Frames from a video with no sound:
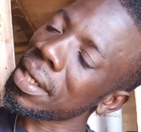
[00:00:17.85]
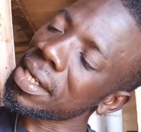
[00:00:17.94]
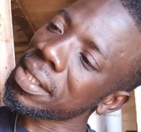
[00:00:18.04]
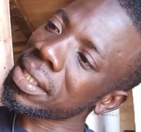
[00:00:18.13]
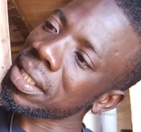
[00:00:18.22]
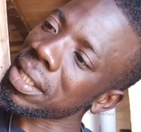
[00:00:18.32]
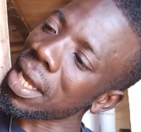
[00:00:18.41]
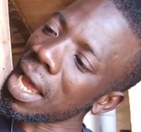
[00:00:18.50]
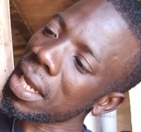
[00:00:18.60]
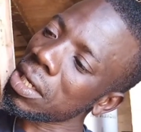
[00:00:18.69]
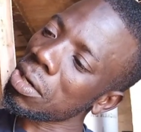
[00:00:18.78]
It's
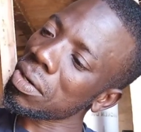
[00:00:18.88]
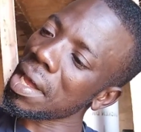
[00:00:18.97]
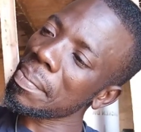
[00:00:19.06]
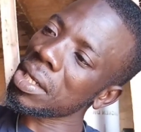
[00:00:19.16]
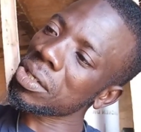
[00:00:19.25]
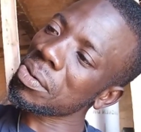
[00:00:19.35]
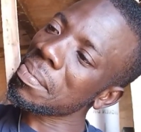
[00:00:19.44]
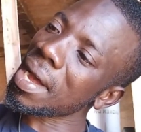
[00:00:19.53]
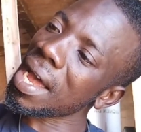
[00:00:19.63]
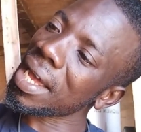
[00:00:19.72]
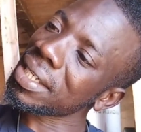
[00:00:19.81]
an ornamental
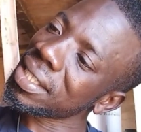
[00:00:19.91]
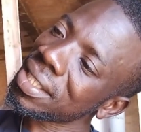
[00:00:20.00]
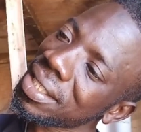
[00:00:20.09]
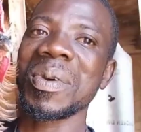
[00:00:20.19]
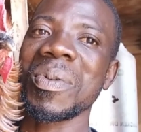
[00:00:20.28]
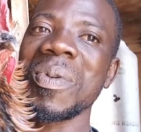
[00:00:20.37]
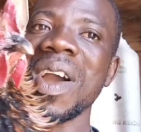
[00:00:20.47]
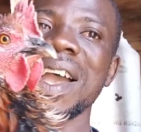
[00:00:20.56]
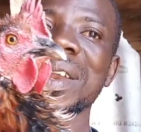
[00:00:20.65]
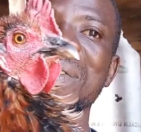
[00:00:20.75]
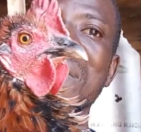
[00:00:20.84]
bird, one